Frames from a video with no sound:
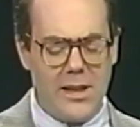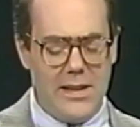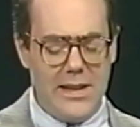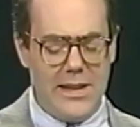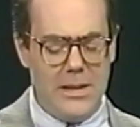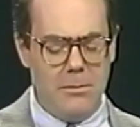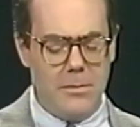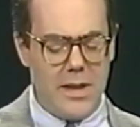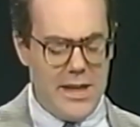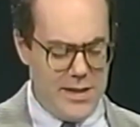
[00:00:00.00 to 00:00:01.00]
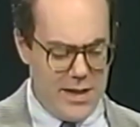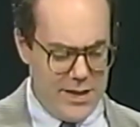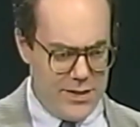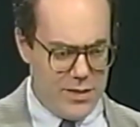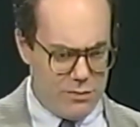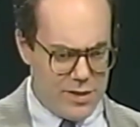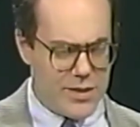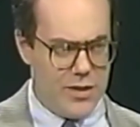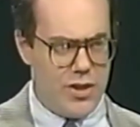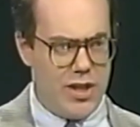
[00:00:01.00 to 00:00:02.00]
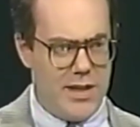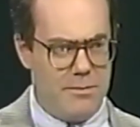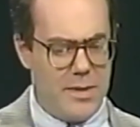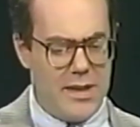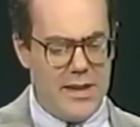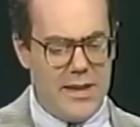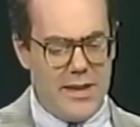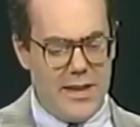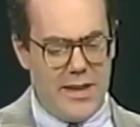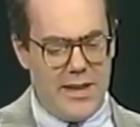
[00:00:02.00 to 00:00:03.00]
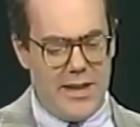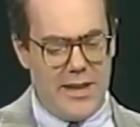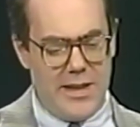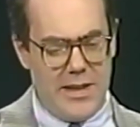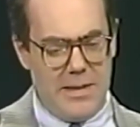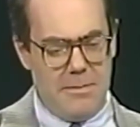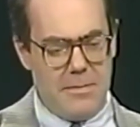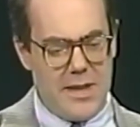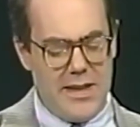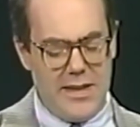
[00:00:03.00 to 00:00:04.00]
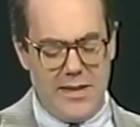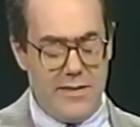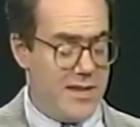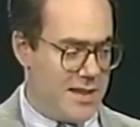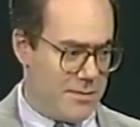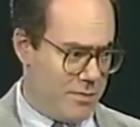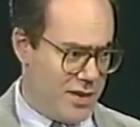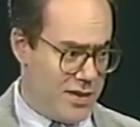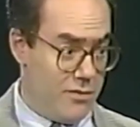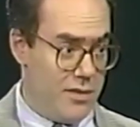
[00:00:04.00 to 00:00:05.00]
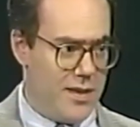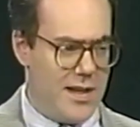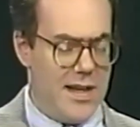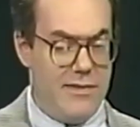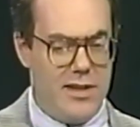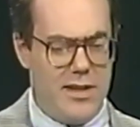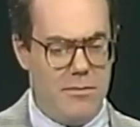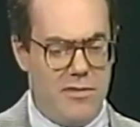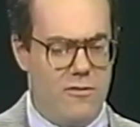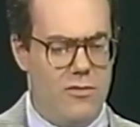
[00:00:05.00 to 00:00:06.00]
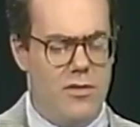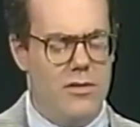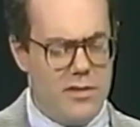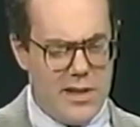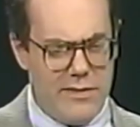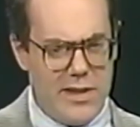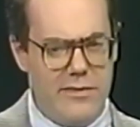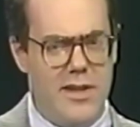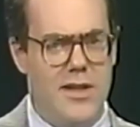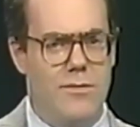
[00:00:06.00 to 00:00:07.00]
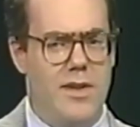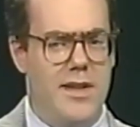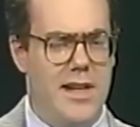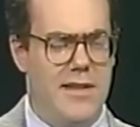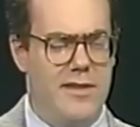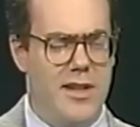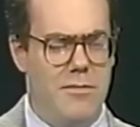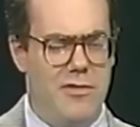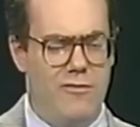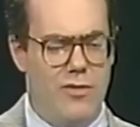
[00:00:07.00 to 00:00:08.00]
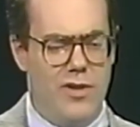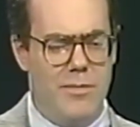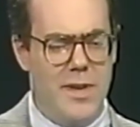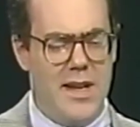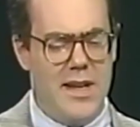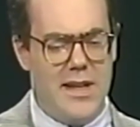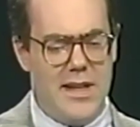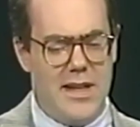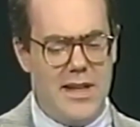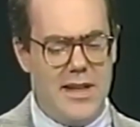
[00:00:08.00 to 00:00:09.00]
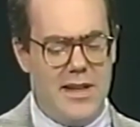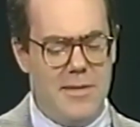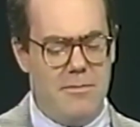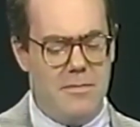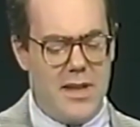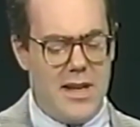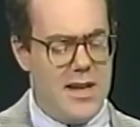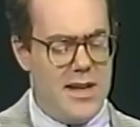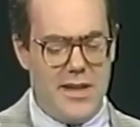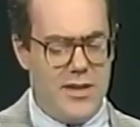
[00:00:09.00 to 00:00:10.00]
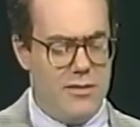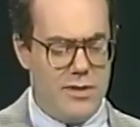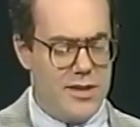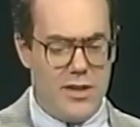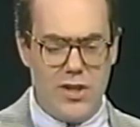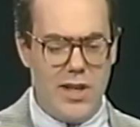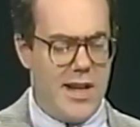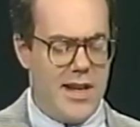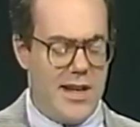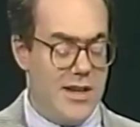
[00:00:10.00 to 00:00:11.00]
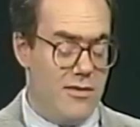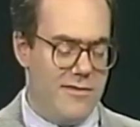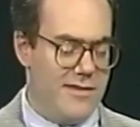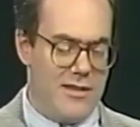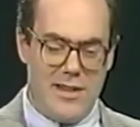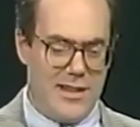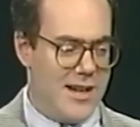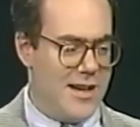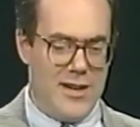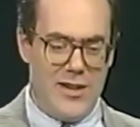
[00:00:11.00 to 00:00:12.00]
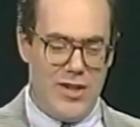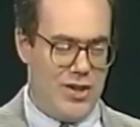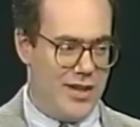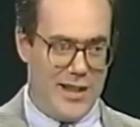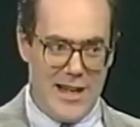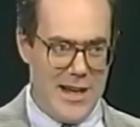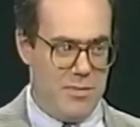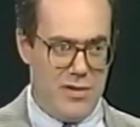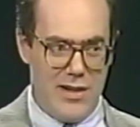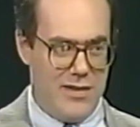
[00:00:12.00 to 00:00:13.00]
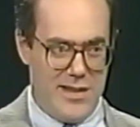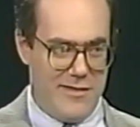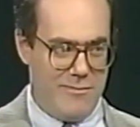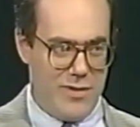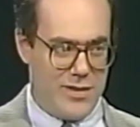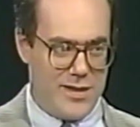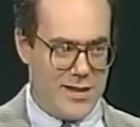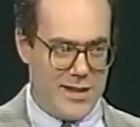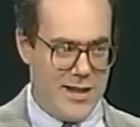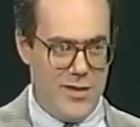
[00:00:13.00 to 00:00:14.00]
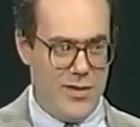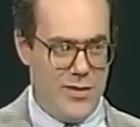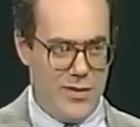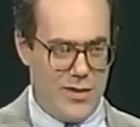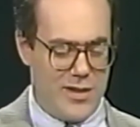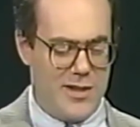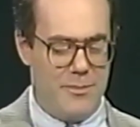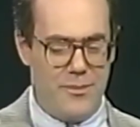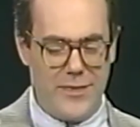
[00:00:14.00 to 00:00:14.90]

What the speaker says: I do research it. If it's a tour that I haven't done before, or even if it is one that I've done before, I do research it. I own a very large library of books on New York.